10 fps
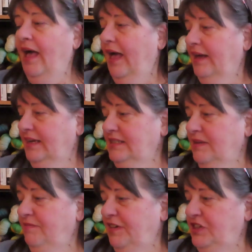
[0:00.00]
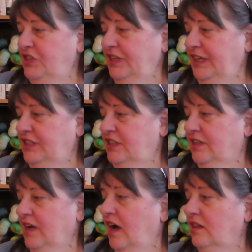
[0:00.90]
And as I'm finishing each of
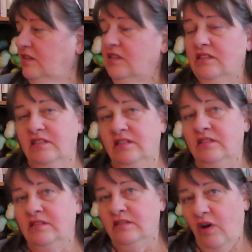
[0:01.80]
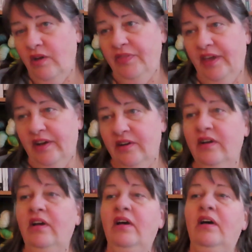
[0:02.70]
the colors on there,